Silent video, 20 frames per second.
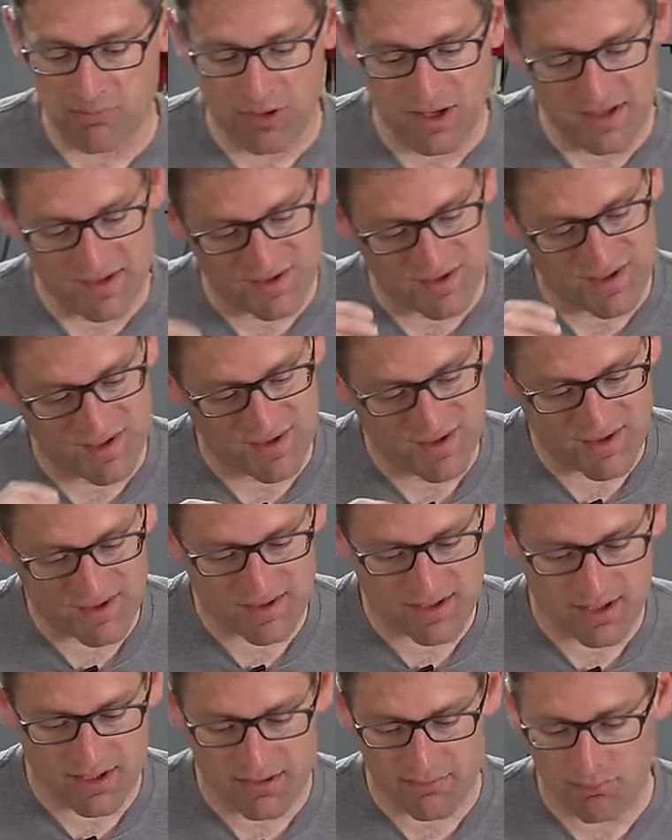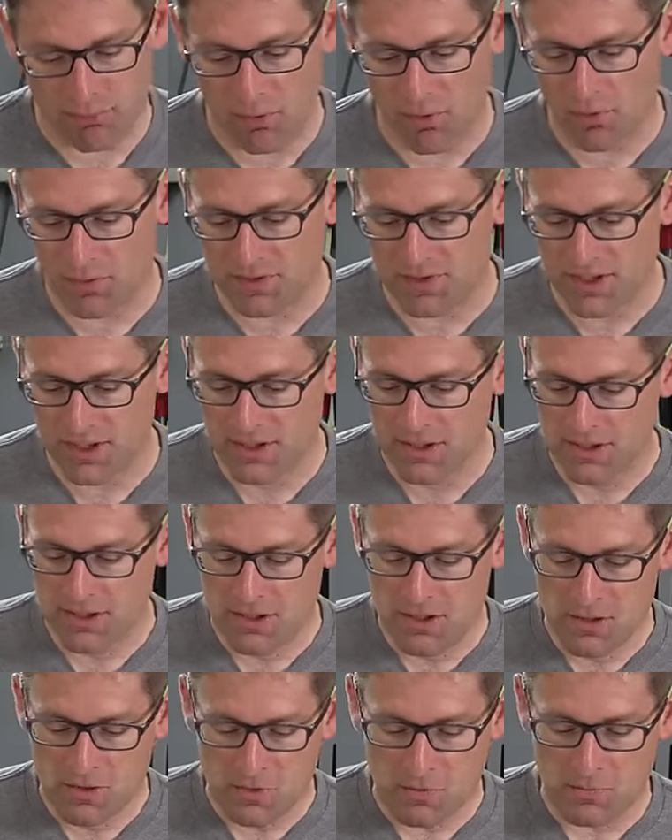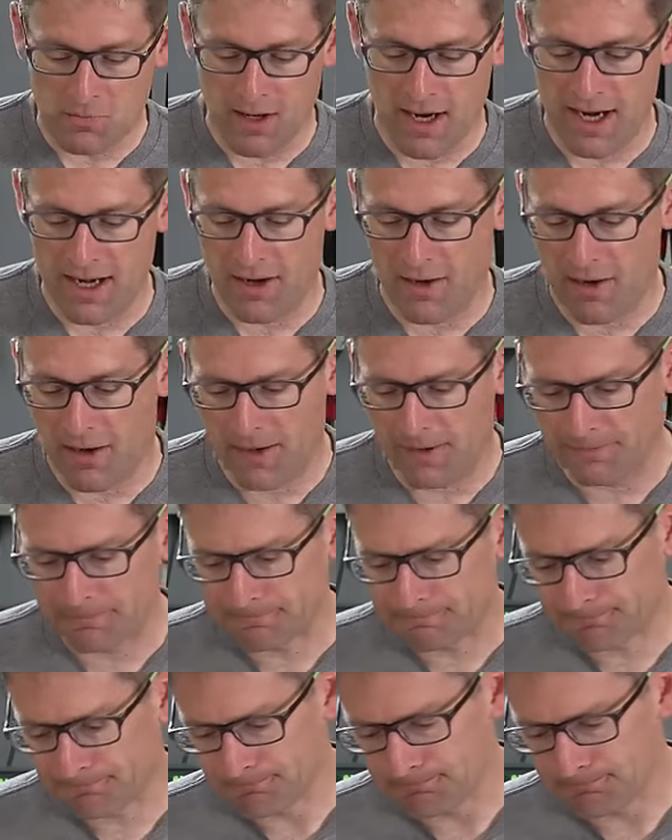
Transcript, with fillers: plates, this is gonna bolt right on.